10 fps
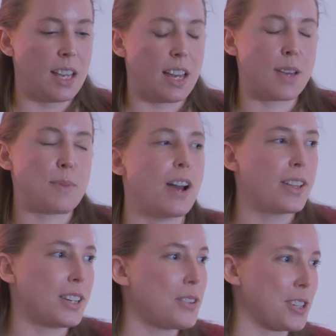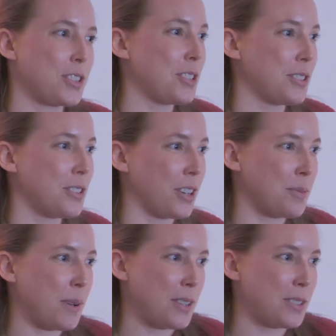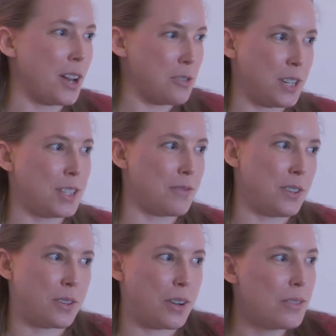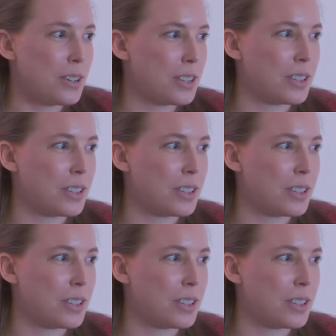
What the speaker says: and Ali, you actually just talked about this, the 100 Days of NoCode.